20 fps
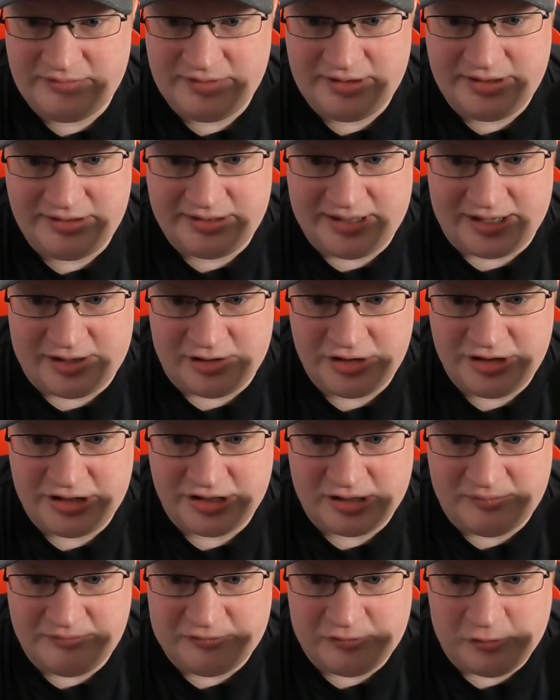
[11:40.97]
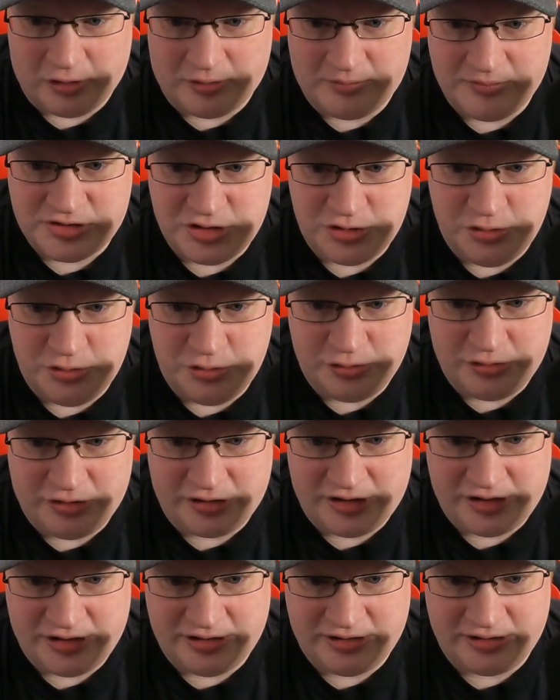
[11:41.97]
they couldn't conform to
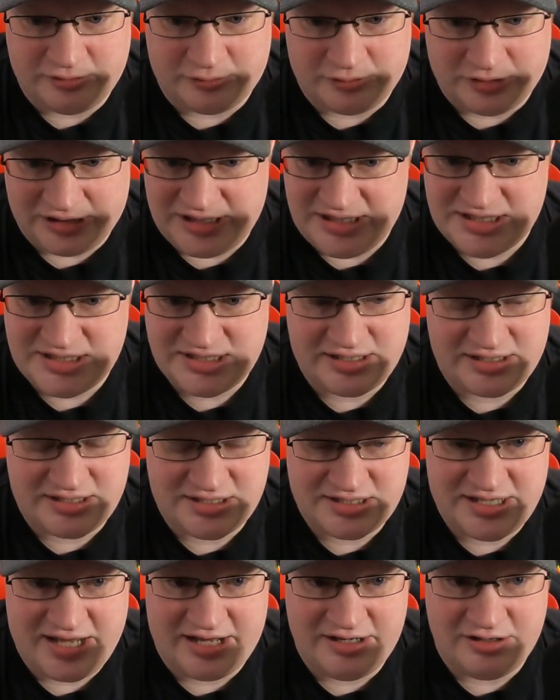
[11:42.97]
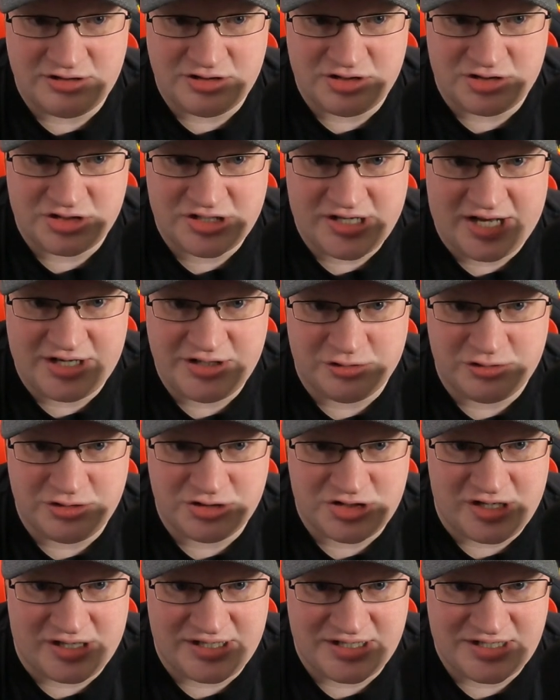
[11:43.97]
the, the release standards or schedule,
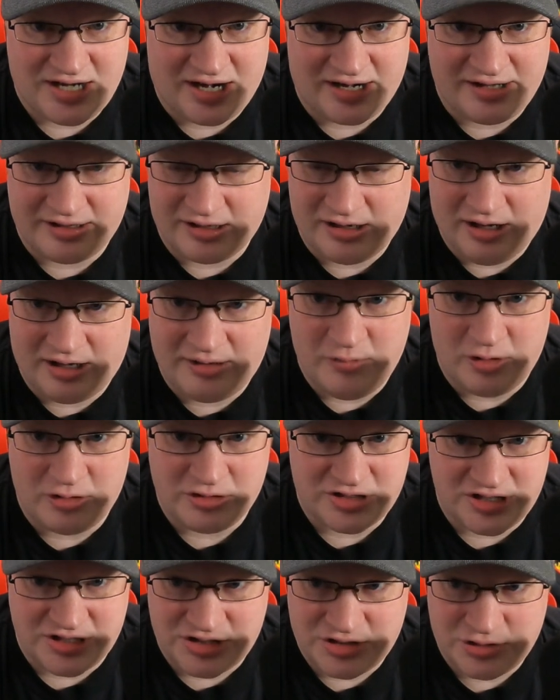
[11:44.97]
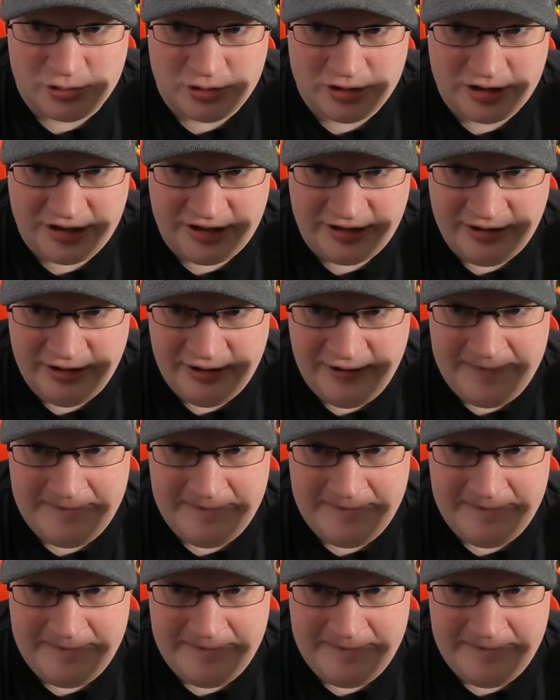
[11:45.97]
so they decided to cut most of the story.